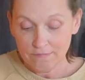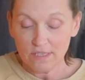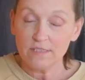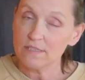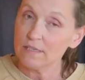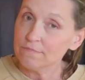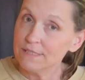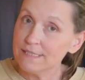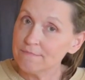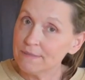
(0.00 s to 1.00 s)
Gonna start
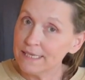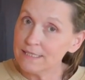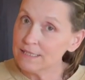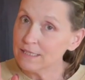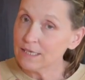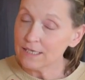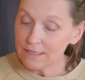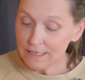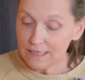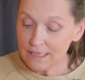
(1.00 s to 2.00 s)
putting some plants in the
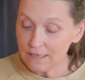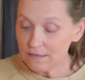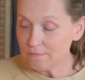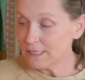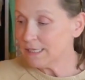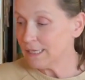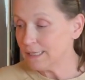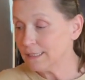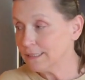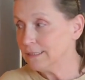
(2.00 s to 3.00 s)
garden, I think, on
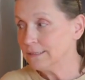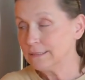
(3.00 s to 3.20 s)
Monday.